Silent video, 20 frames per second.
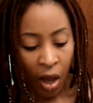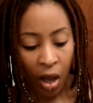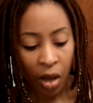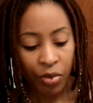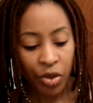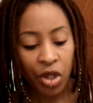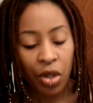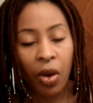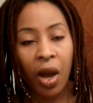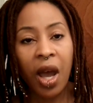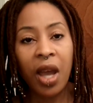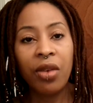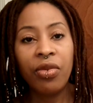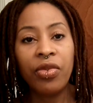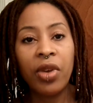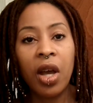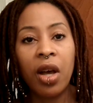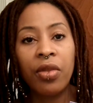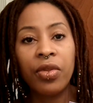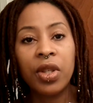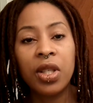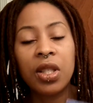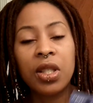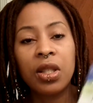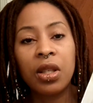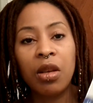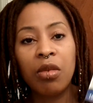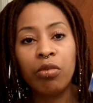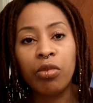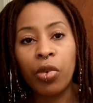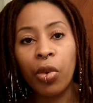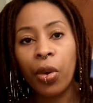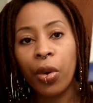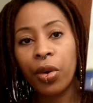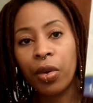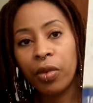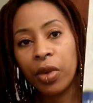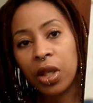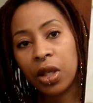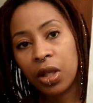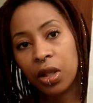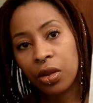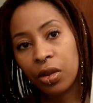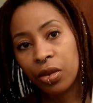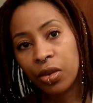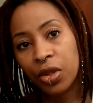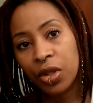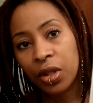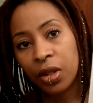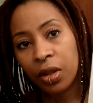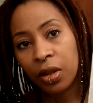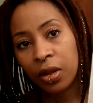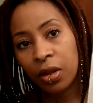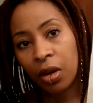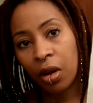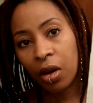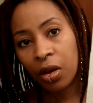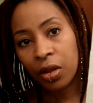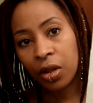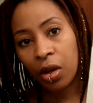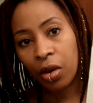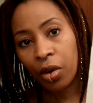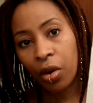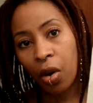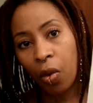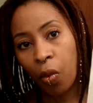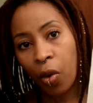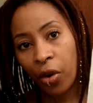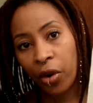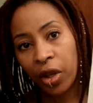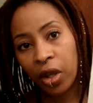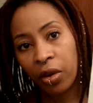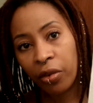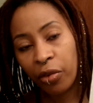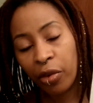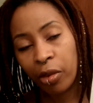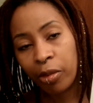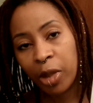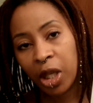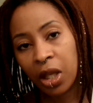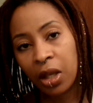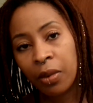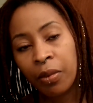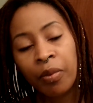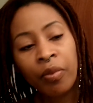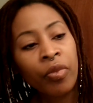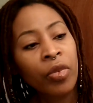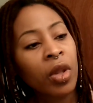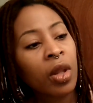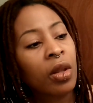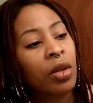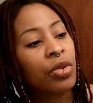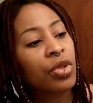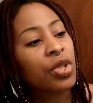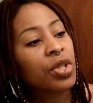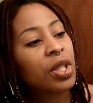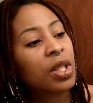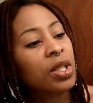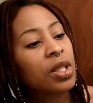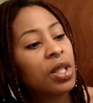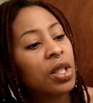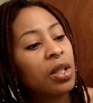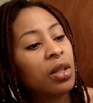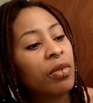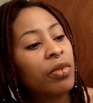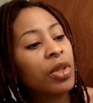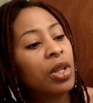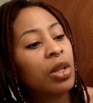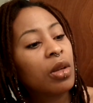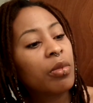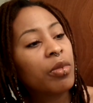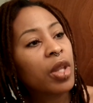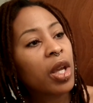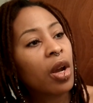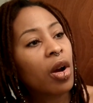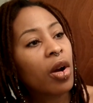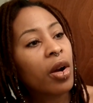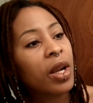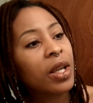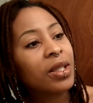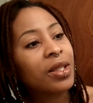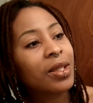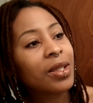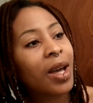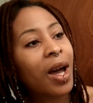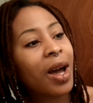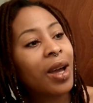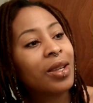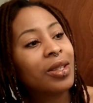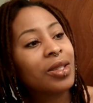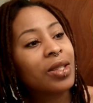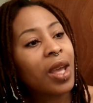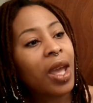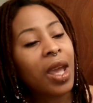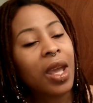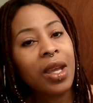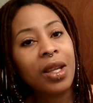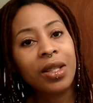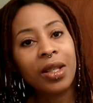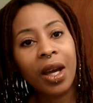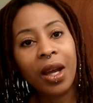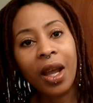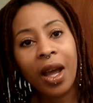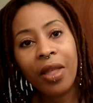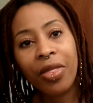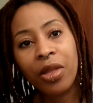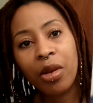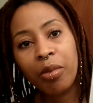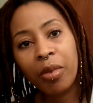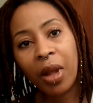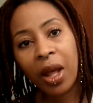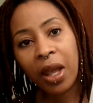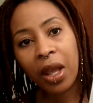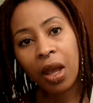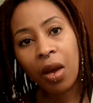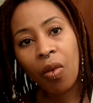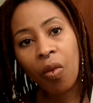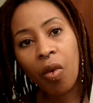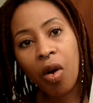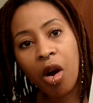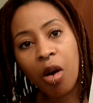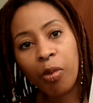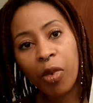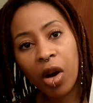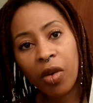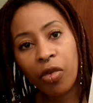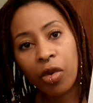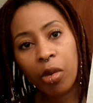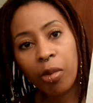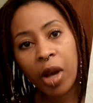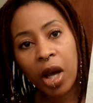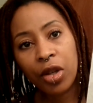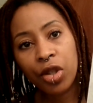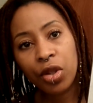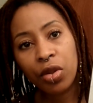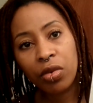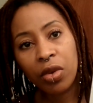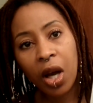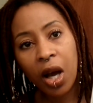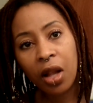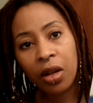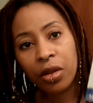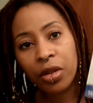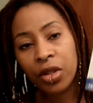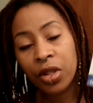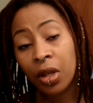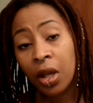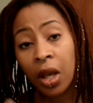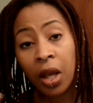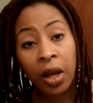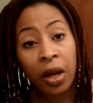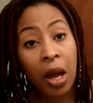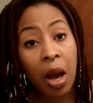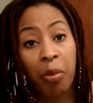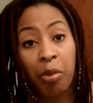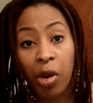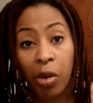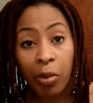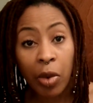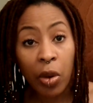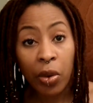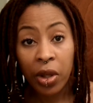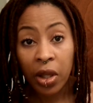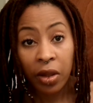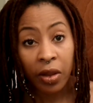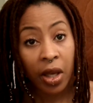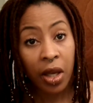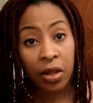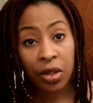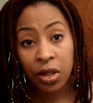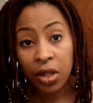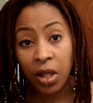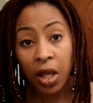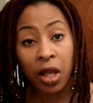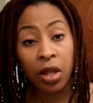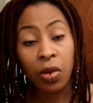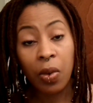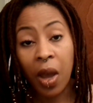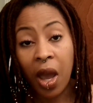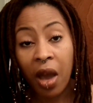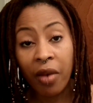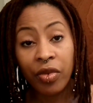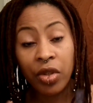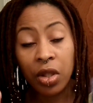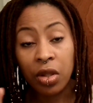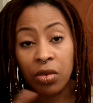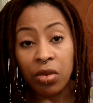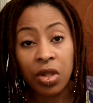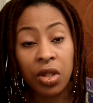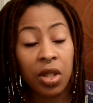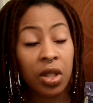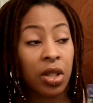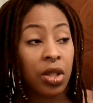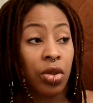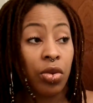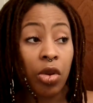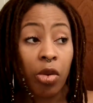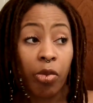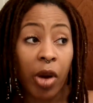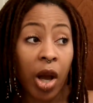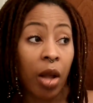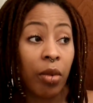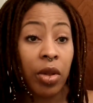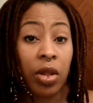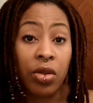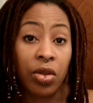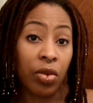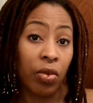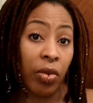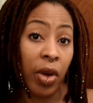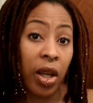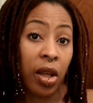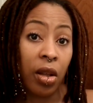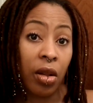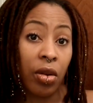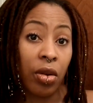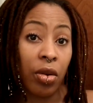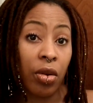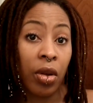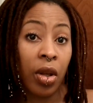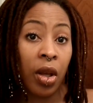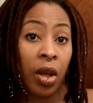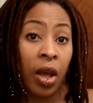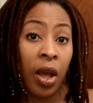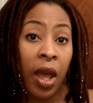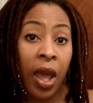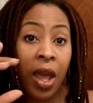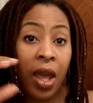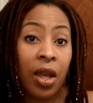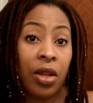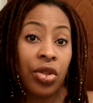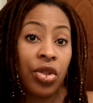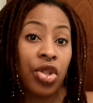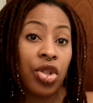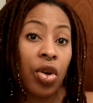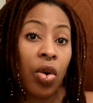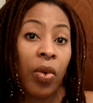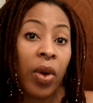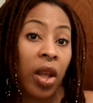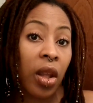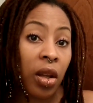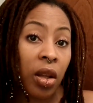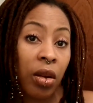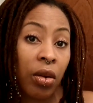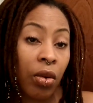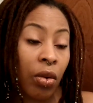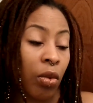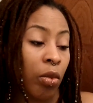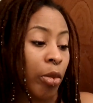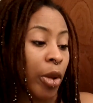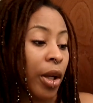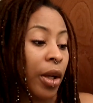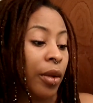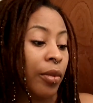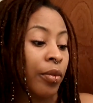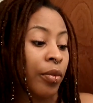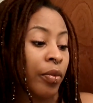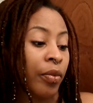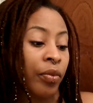So I found these embroidery needles that are working for me. There's 16 of them. They are a size 8. I got them like at Walmart for about $2. Not promoting that, saying you have to use these. You could probably use a regular hand sewing needle, but